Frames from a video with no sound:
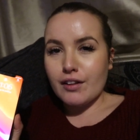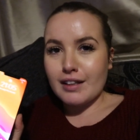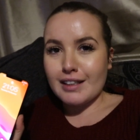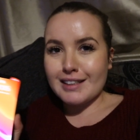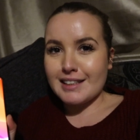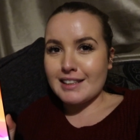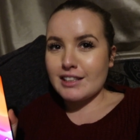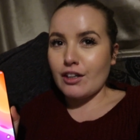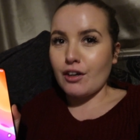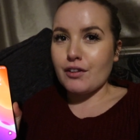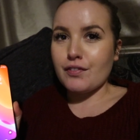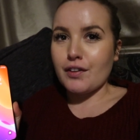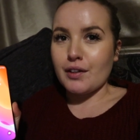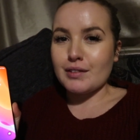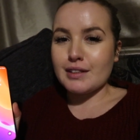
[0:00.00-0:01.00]
This is the
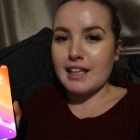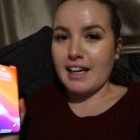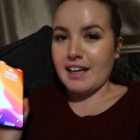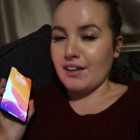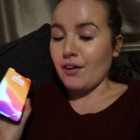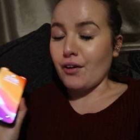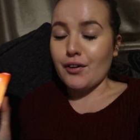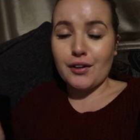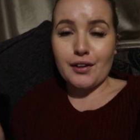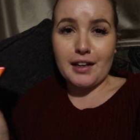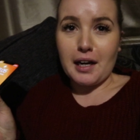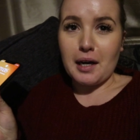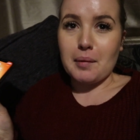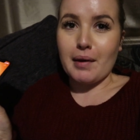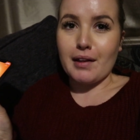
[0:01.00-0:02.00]
iPhone 10. I don't
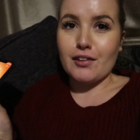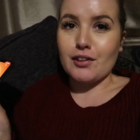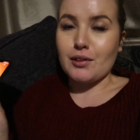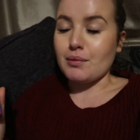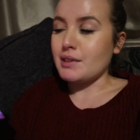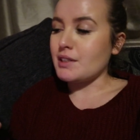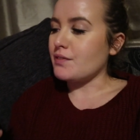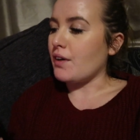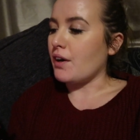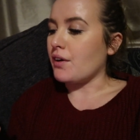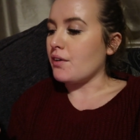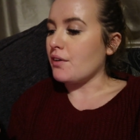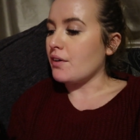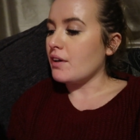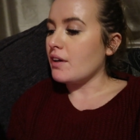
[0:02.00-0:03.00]
care about the newest
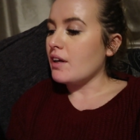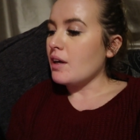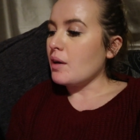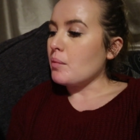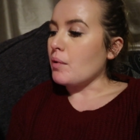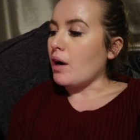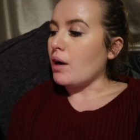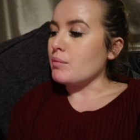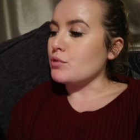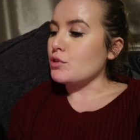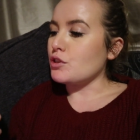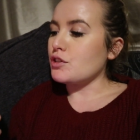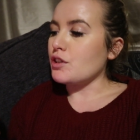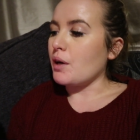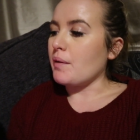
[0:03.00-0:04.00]
phone, but I'm
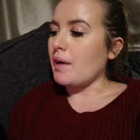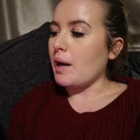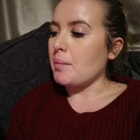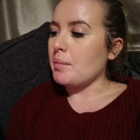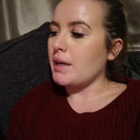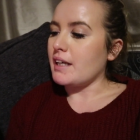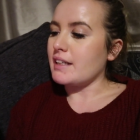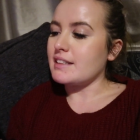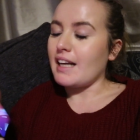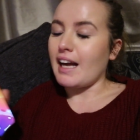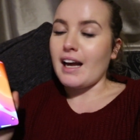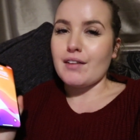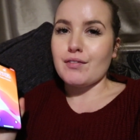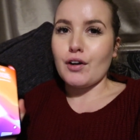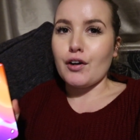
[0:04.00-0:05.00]
just so happy to
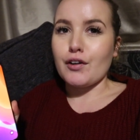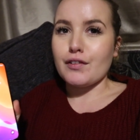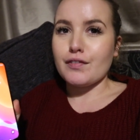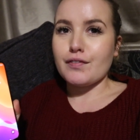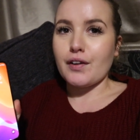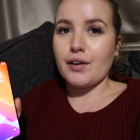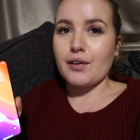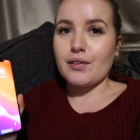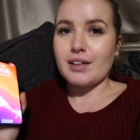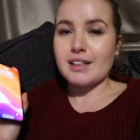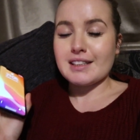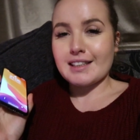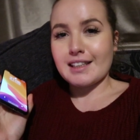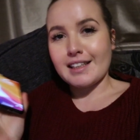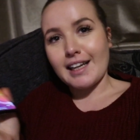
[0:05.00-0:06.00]
have iPhone.
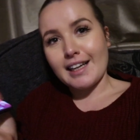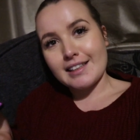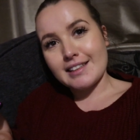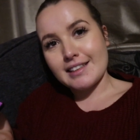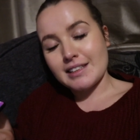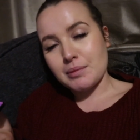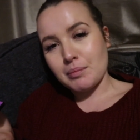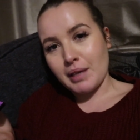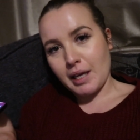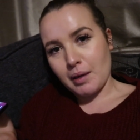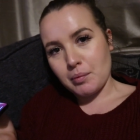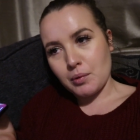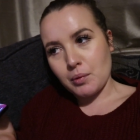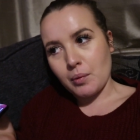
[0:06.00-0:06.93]
It's connected to my Apple